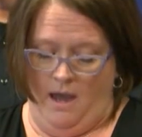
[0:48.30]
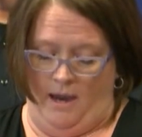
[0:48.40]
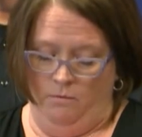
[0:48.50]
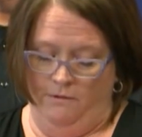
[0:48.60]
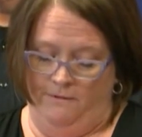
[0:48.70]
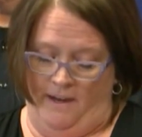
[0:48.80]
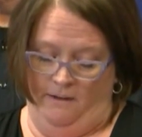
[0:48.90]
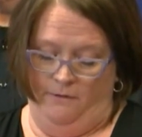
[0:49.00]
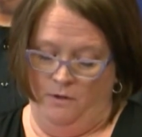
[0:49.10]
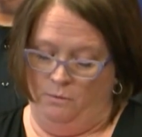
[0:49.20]
I will
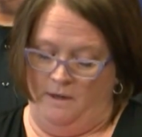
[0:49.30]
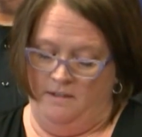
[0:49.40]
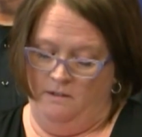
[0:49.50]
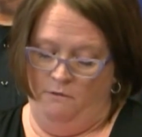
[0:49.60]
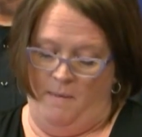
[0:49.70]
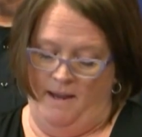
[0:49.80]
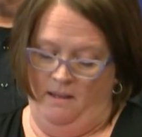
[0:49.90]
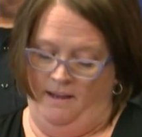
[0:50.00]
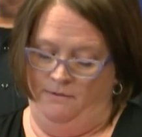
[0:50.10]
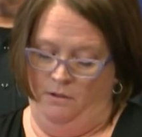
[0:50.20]
fight for the rest of my
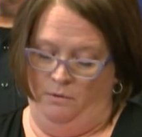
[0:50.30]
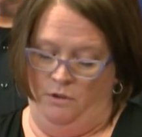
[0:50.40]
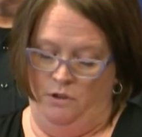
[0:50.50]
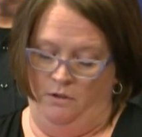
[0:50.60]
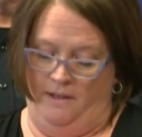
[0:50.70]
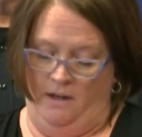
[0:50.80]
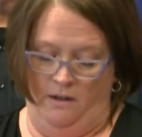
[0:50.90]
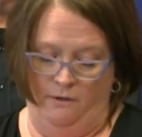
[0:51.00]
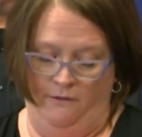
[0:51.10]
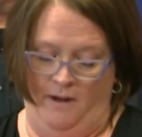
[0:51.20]
life to ensure that
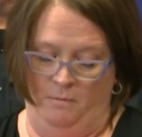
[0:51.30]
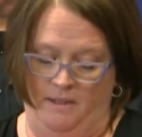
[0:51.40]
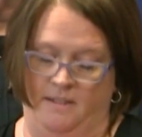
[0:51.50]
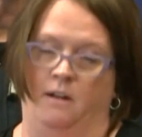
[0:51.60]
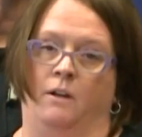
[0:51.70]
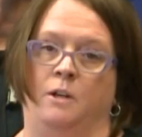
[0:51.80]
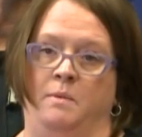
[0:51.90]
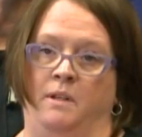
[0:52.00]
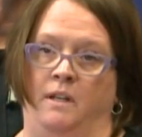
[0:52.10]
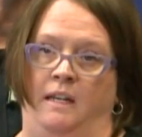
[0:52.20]
other families in our
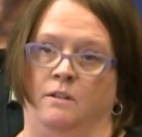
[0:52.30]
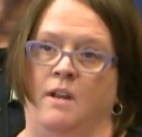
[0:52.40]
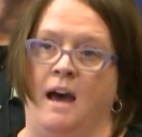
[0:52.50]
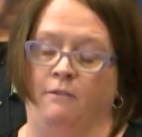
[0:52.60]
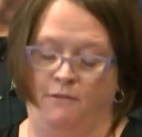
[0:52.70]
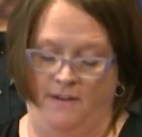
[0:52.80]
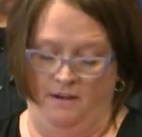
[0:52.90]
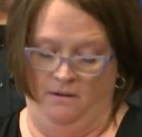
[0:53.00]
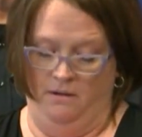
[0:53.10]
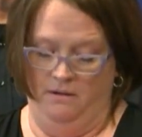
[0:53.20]
community do not
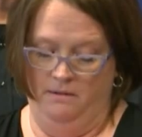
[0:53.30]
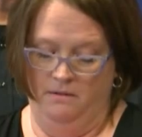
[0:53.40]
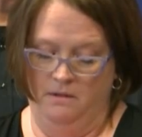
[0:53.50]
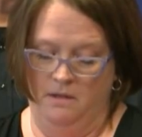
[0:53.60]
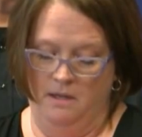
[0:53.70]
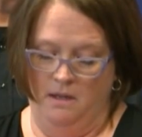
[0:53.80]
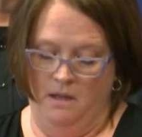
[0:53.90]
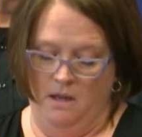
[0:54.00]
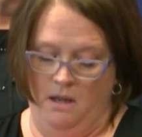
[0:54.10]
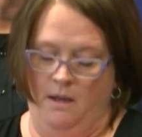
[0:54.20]
feel
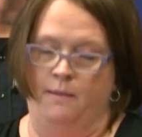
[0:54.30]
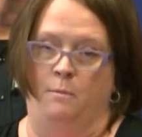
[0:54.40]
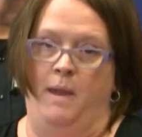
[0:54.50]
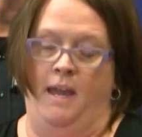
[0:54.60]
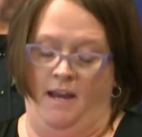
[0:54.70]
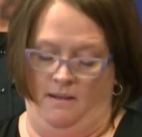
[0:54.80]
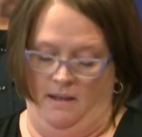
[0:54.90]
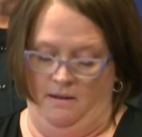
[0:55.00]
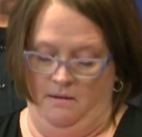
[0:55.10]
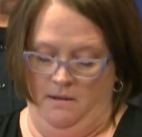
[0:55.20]
the pain
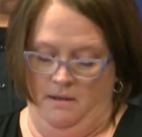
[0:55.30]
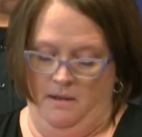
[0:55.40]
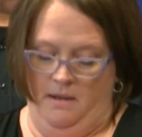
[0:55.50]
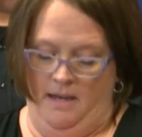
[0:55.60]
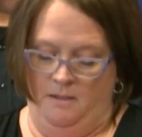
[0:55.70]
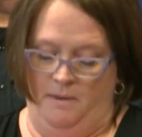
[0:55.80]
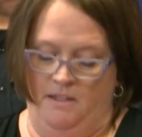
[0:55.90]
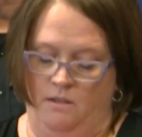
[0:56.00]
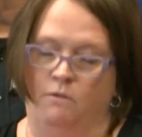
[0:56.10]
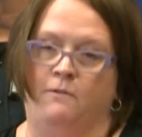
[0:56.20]
that has been
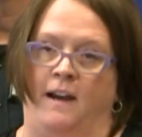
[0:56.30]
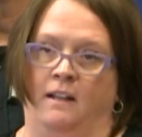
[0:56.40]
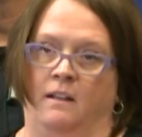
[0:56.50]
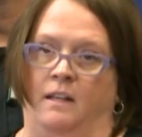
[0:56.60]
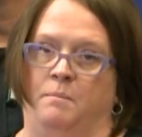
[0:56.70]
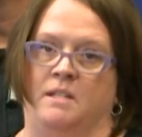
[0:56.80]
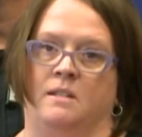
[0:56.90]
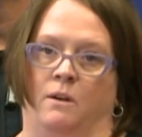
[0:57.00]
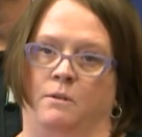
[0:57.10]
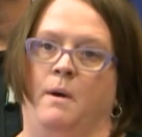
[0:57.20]
so violently
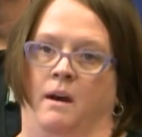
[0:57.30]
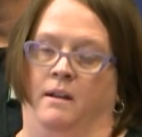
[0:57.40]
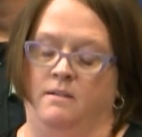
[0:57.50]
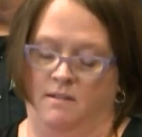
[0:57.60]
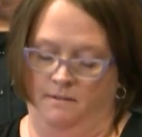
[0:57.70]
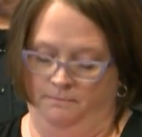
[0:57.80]
bestowed upon us.